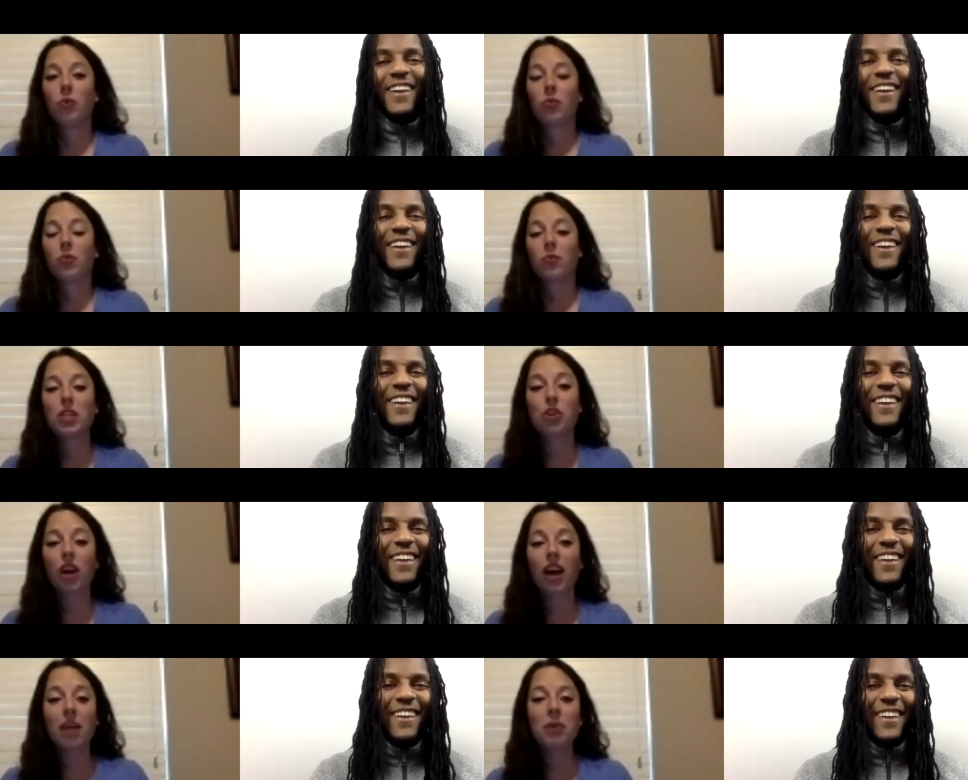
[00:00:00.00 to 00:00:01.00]
Speaker 1: we
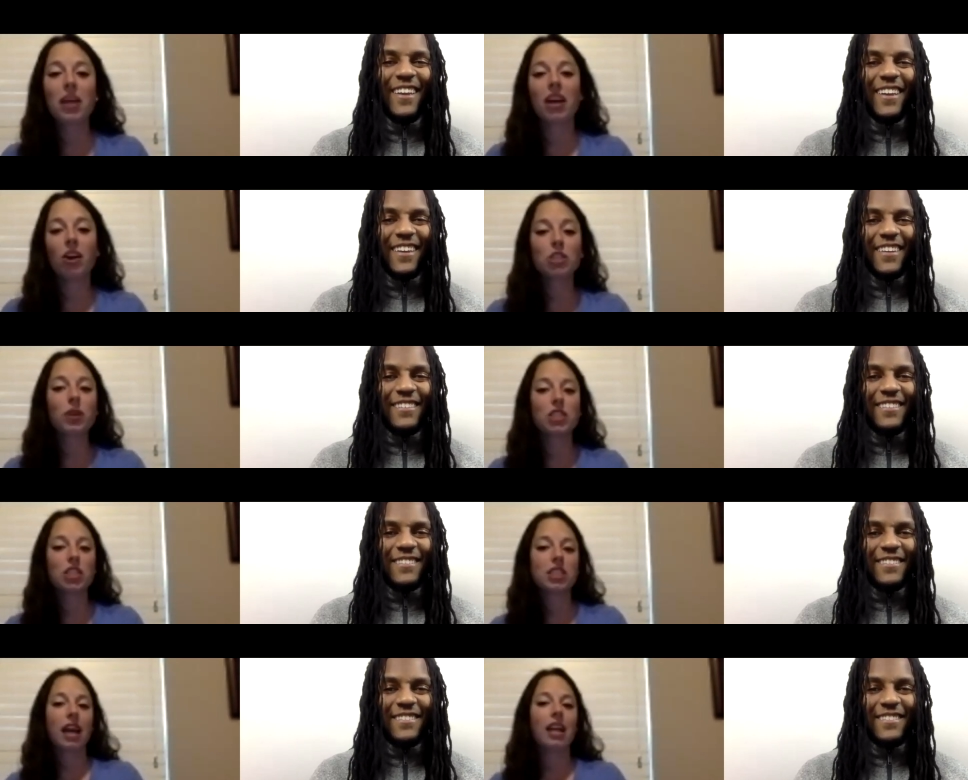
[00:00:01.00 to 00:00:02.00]
try, but also it
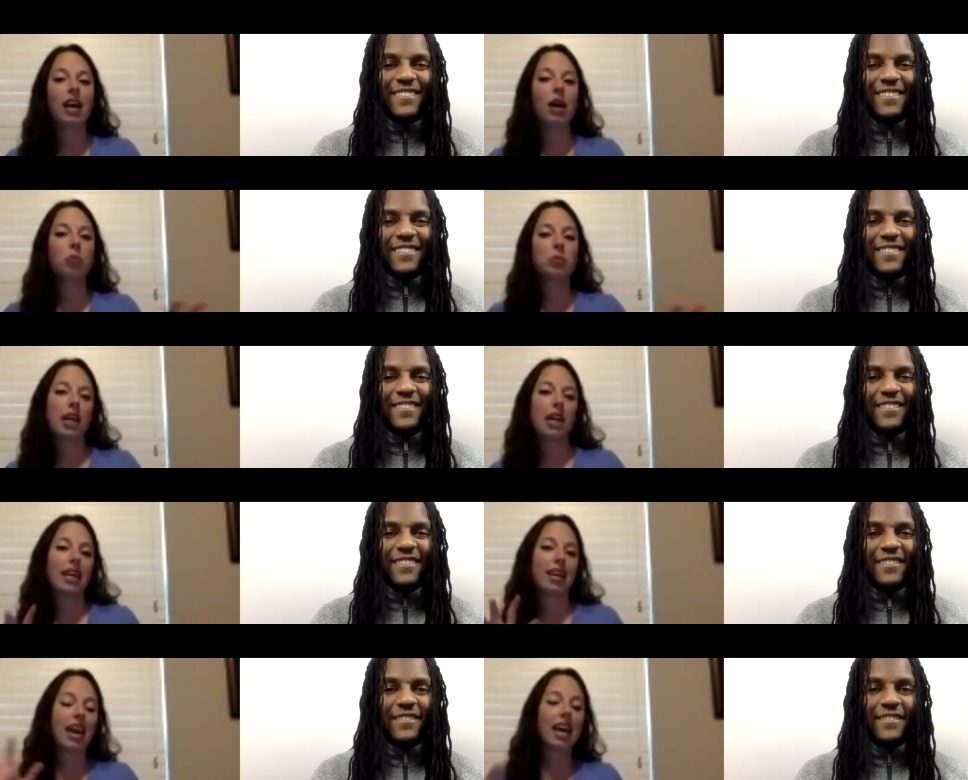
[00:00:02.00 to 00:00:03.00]
just kind of helps. Like,
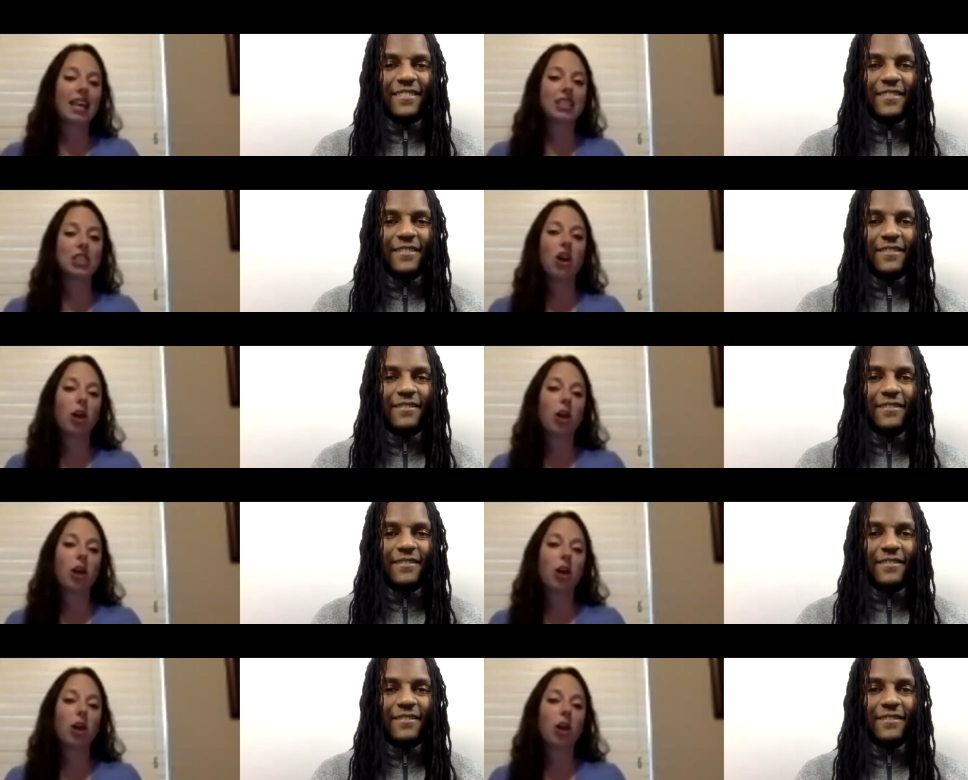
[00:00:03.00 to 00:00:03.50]
hey, it's not all